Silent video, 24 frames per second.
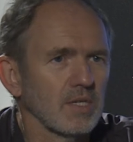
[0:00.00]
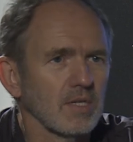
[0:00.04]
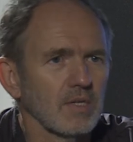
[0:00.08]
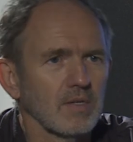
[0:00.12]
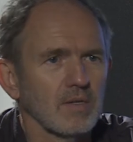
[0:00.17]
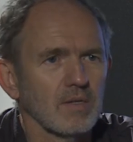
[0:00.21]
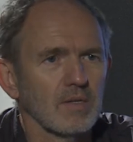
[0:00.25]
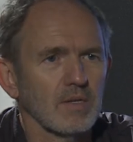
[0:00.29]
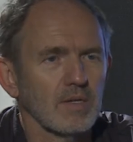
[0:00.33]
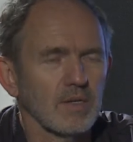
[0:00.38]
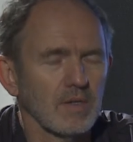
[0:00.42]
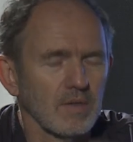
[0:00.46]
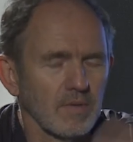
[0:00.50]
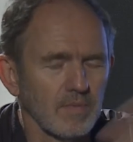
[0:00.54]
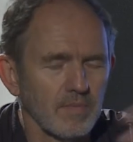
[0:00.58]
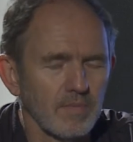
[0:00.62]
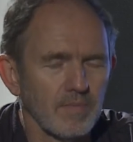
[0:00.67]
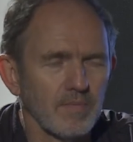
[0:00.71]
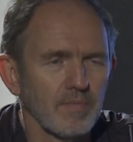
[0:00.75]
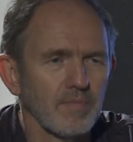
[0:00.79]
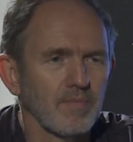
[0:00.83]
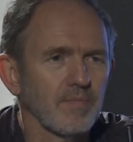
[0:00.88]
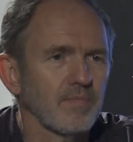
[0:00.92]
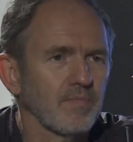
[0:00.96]

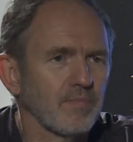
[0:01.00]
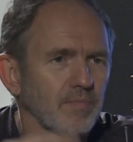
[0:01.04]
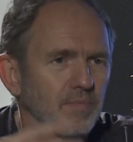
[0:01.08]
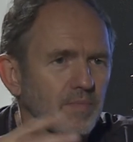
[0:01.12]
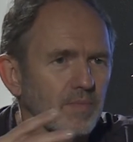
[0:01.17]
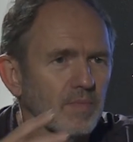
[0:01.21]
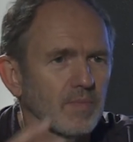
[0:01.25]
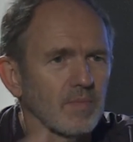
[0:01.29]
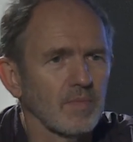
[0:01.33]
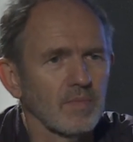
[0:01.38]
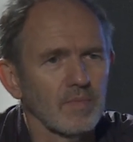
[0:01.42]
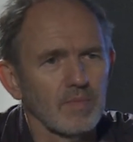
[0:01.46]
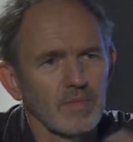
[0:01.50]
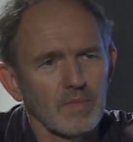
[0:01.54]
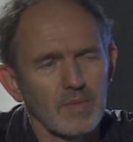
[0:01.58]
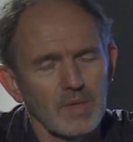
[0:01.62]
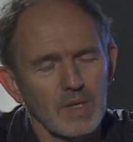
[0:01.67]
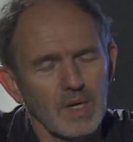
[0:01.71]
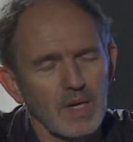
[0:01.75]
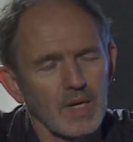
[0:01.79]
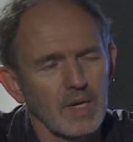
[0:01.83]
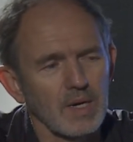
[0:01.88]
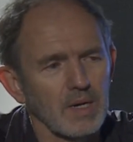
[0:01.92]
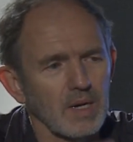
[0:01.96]
mm,
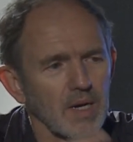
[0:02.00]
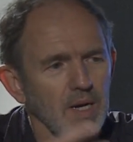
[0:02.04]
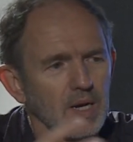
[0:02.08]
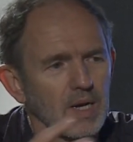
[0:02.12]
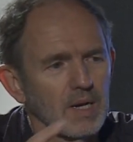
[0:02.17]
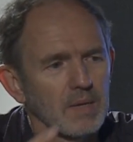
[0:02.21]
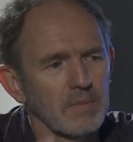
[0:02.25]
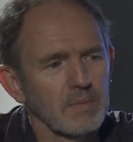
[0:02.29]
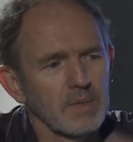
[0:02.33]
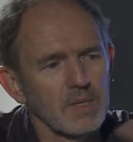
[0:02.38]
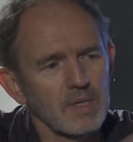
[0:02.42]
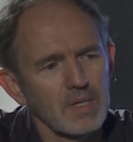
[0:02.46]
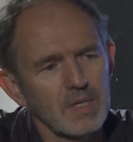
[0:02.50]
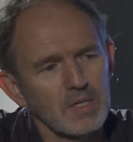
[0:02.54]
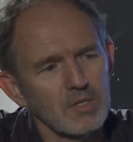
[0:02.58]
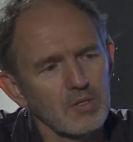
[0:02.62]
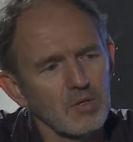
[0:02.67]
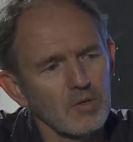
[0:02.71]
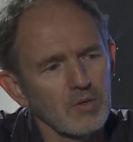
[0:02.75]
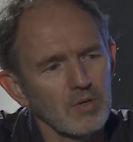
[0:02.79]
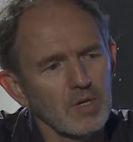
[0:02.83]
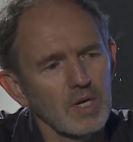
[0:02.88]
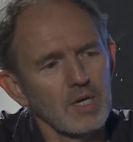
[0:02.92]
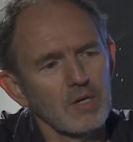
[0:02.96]
I mean, there's
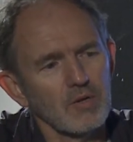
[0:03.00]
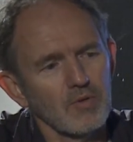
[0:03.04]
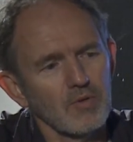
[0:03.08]
all kind